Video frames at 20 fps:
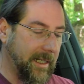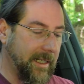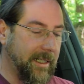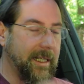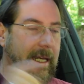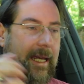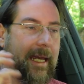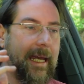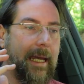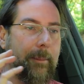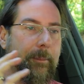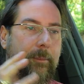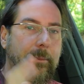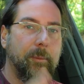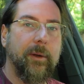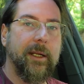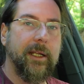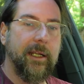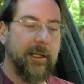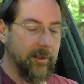in the app
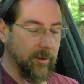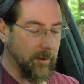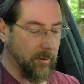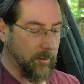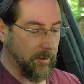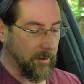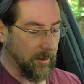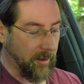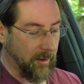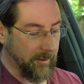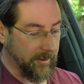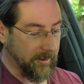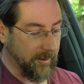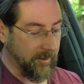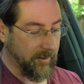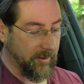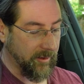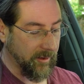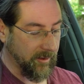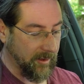when I go a long
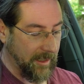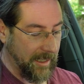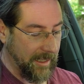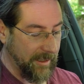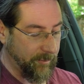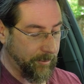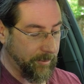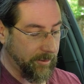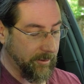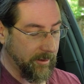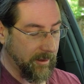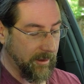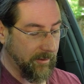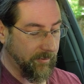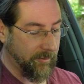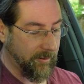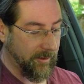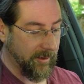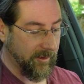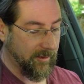distance. I've put in,
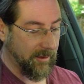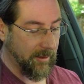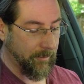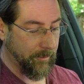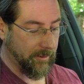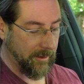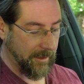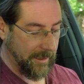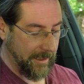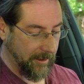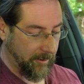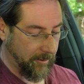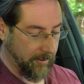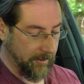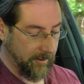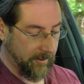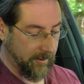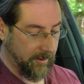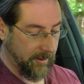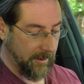for example,
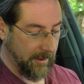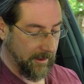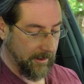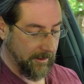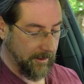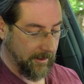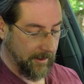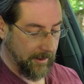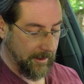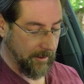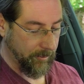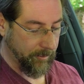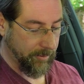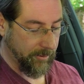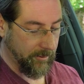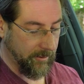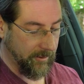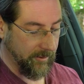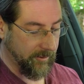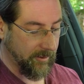Ionity and Aral
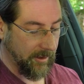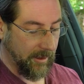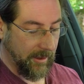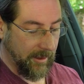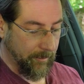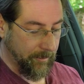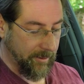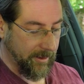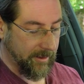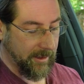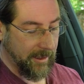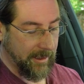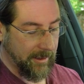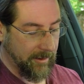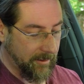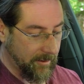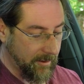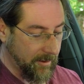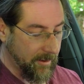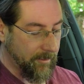Pulse, but
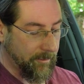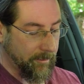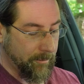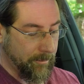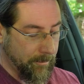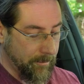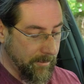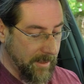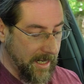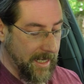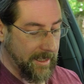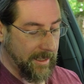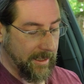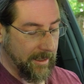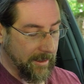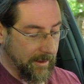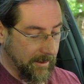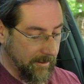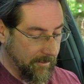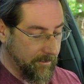there are
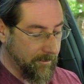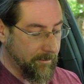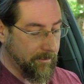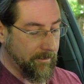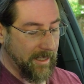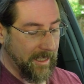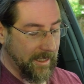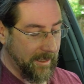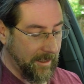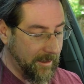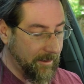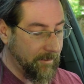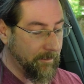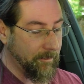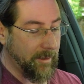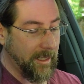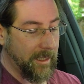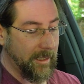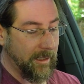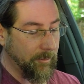many
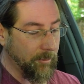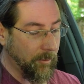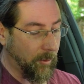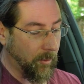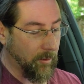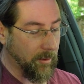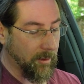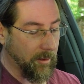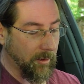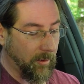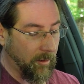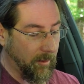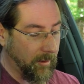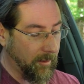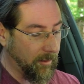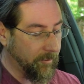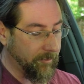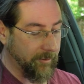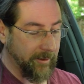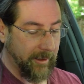more all
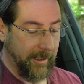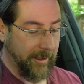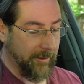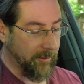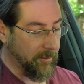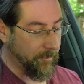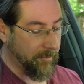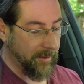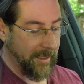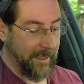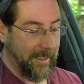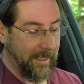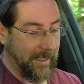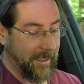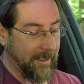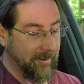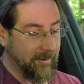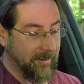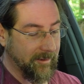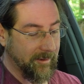over Europe, I
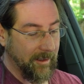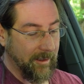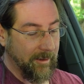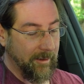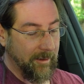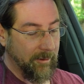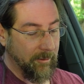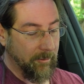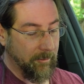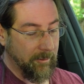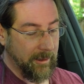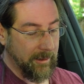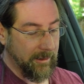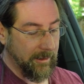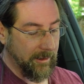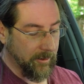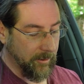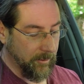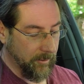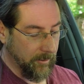guess.
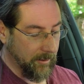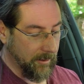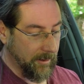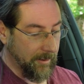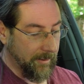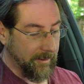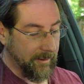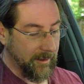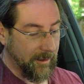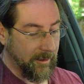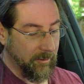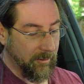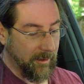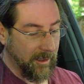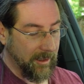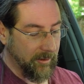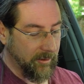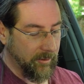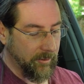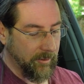Really cool that you
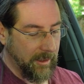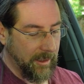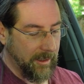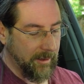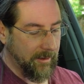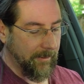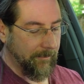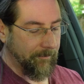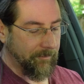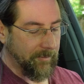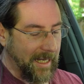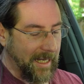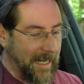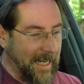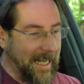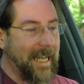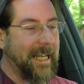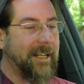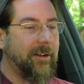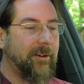can do that.
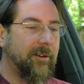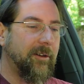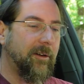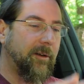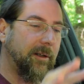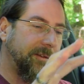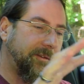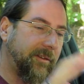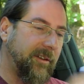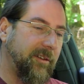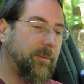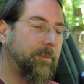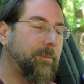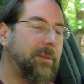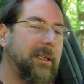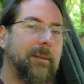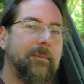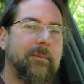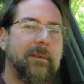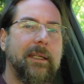I don't know if this
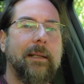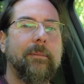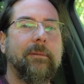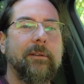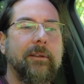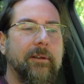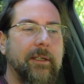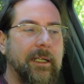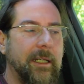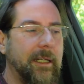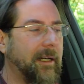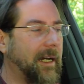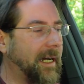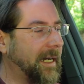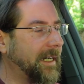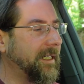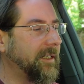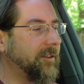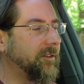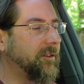BMW here
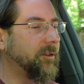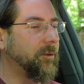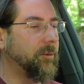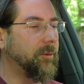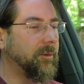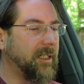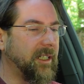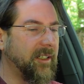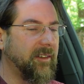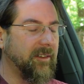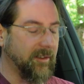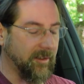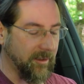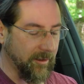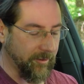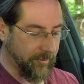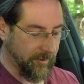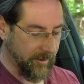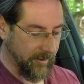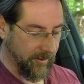iX2 needs a
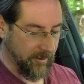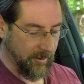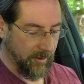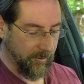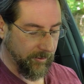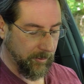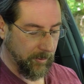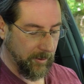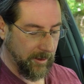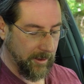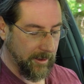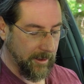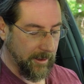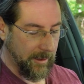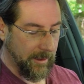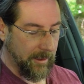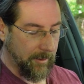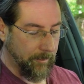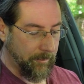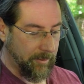different software,
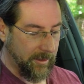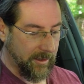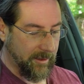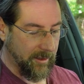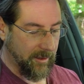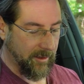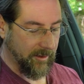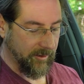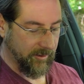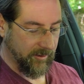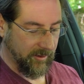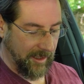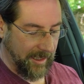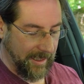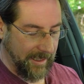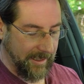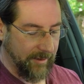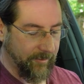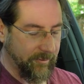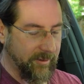because
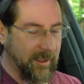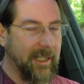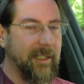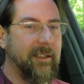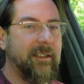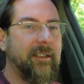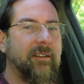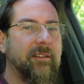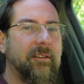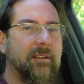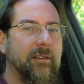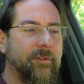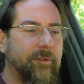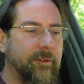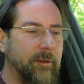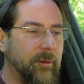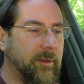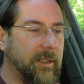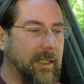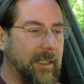I have done this a
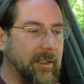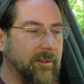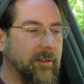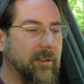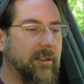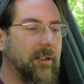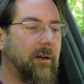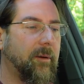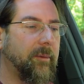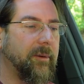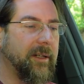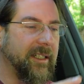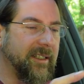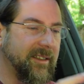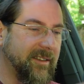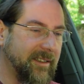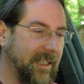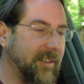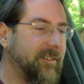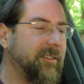few days ago.
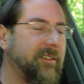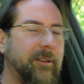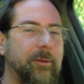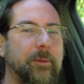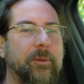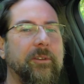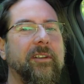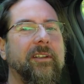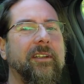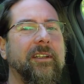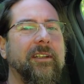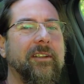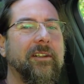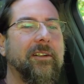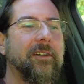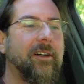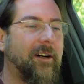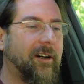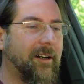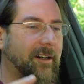It doesn't use it in the
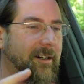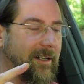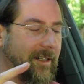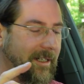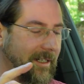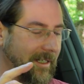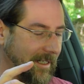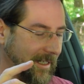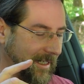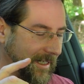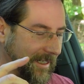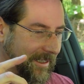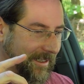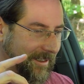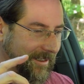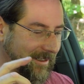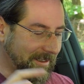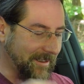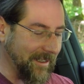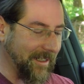car and it
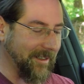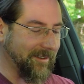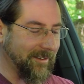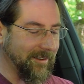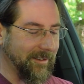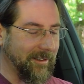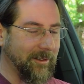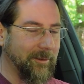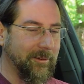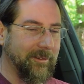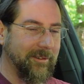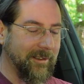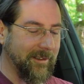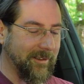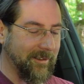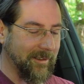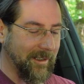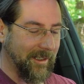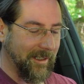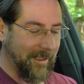doesn't use
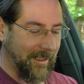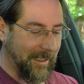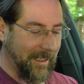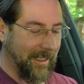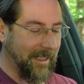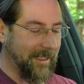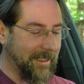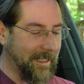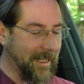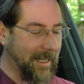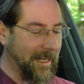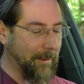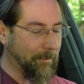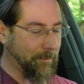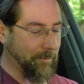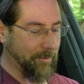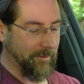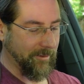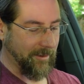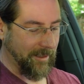it in the
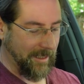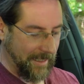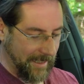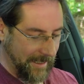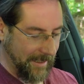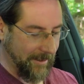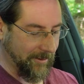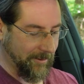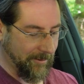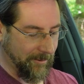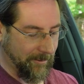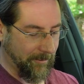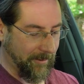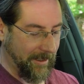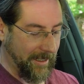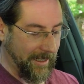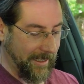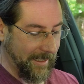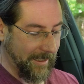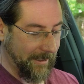app. I don't know
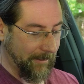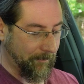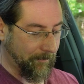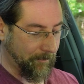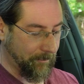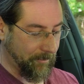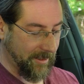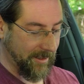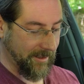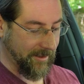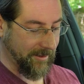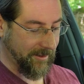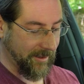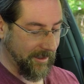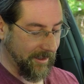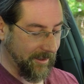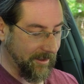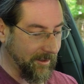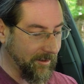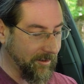why, but I
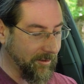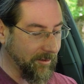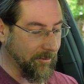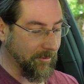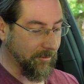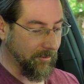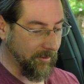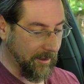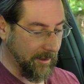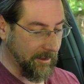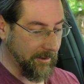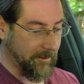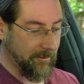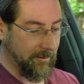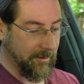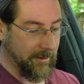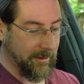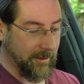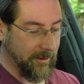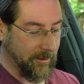think that's
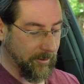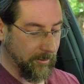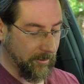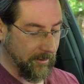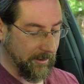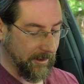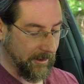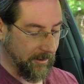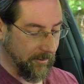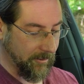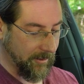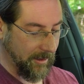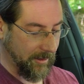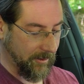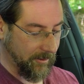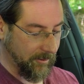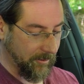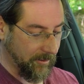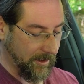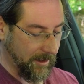really cool that you
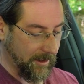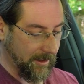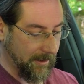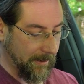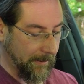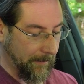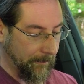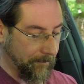can do that.